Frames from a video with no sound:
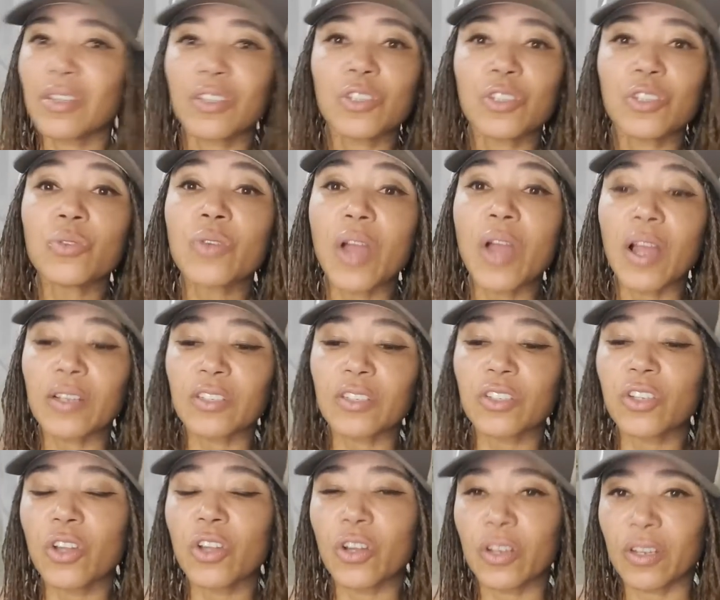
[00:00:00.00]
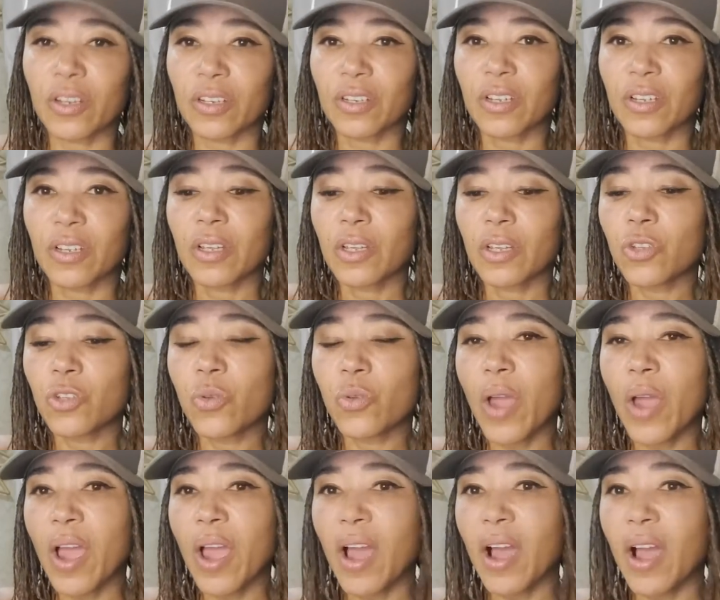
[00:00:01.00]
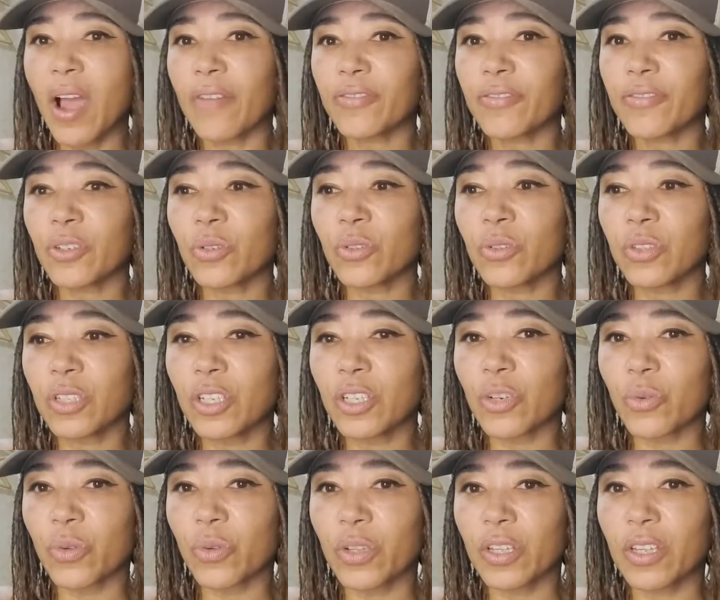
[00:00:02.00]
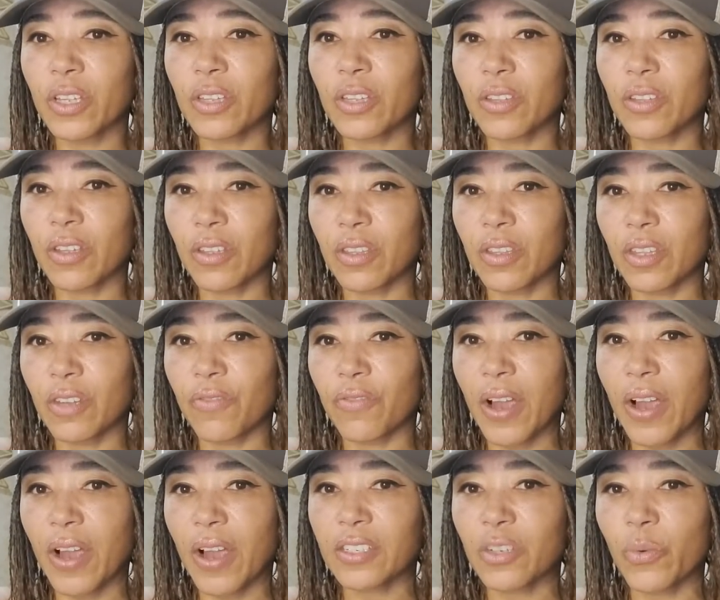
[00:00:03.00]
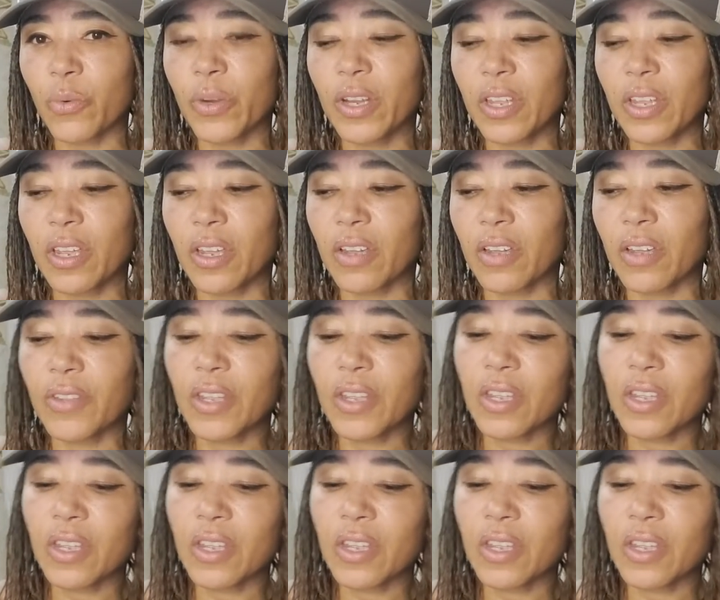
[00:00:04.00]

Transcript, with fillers: You guys, look, you have to literally, the, the advice I want to give